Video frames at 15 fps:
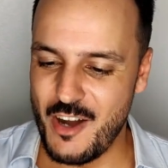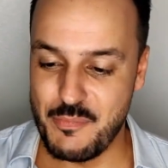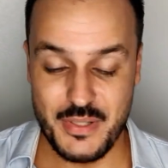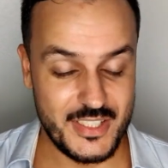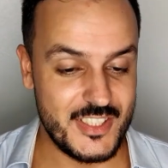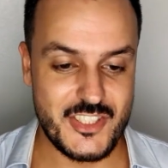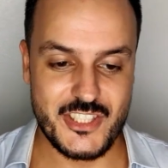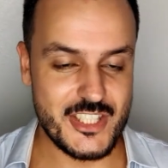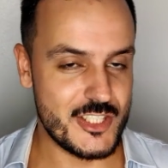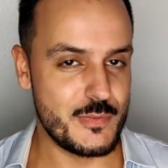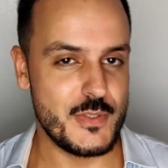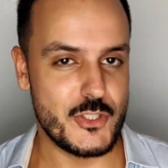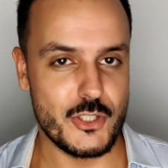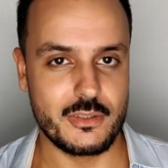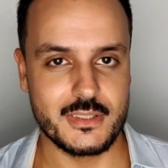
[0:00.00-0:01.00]
uh, but it's
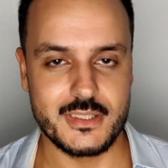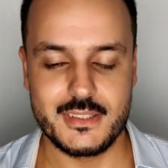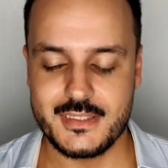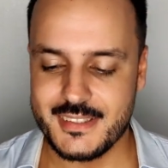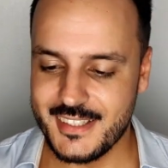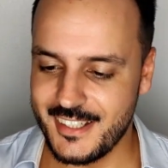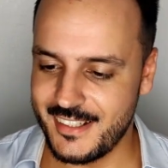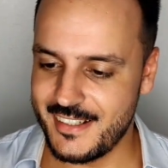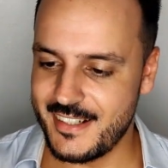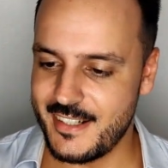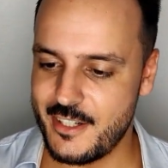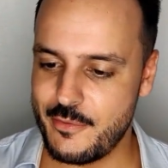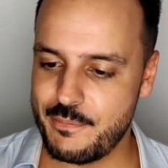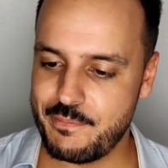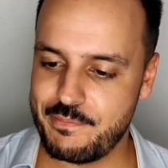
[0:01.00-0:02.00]
just me talking.
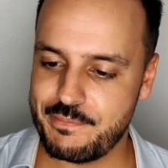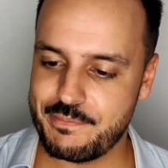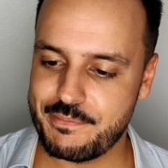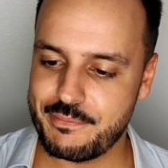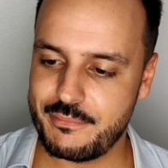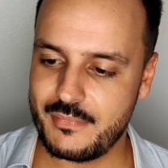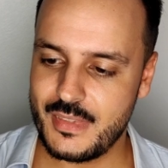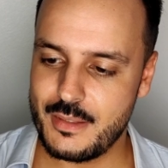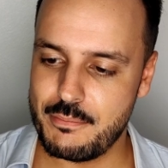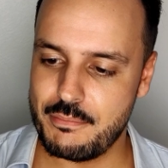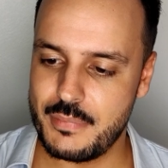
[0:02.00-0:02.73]
Um,